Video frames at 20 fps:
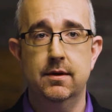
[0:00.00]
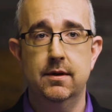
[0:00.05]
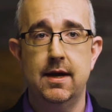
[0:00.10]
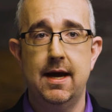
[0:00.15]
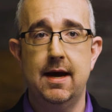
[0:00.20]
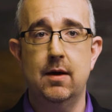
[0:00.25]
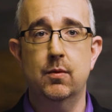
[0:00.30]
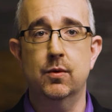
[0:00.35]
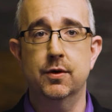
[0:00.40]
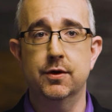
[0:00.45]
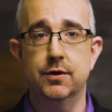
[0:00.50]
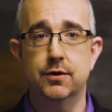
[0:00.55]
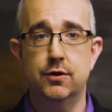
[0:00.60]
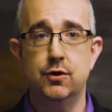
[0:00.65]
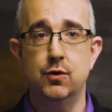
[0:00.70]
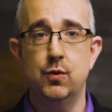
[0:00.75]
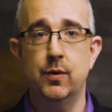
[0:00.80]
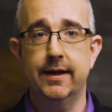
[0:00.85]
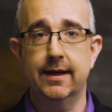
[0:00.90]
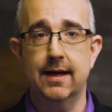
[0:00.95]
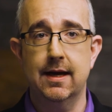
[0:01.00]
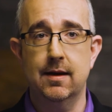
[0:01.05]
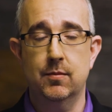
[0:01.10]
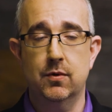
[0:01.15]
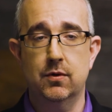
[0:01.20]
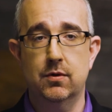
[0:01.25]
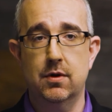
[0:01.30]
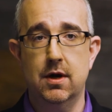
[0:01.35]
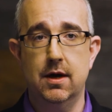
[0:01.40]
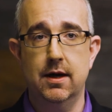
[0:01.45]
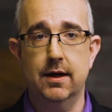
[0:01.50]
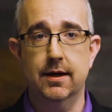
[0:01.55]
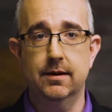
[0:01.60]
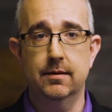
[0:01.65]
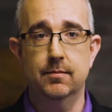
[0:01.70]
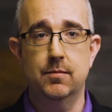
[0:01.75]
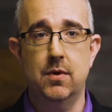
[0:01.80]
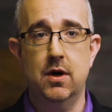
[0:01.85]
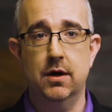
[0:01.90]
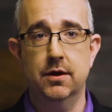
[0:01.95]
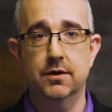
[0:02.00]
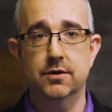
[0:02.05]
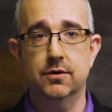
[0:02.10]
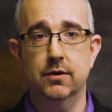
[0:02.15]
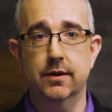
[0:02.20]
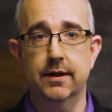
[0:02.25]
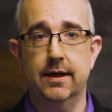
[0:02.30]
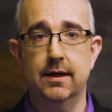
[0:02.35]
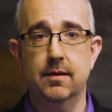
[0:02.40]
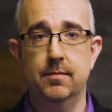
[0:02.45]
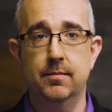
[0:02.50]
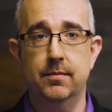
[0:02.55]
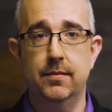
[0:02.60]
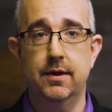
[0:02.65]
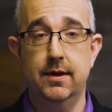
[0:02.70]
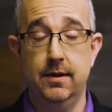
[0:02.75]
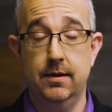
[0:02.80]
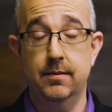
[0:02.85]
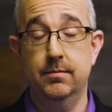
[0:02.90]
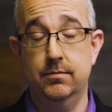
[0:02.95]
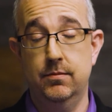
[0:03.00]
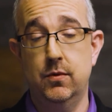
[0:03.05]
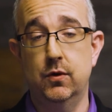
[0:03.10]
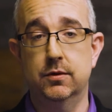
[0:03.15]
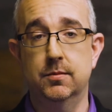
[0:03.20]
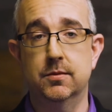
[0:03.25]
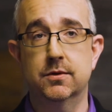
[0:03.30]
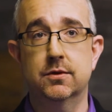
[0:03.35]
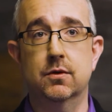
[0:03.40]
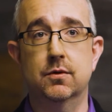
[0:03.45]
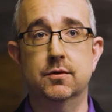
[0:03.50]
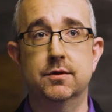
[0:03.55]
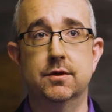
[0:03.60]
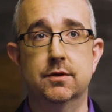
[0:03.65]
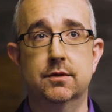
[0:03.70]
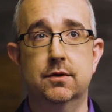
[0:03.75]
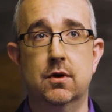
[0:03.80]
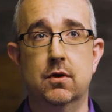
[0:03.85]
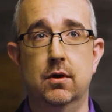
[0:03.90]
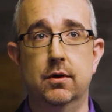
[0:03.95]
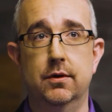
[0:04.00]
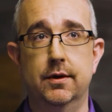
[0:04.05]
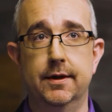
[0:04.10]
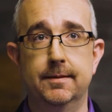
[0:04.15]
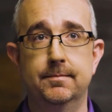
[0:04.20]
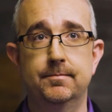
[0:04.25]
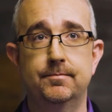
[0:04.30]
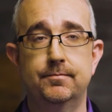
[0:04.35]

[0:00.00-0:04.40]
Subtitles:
how we're doing MRI monitoring in multiple sclerosis currently.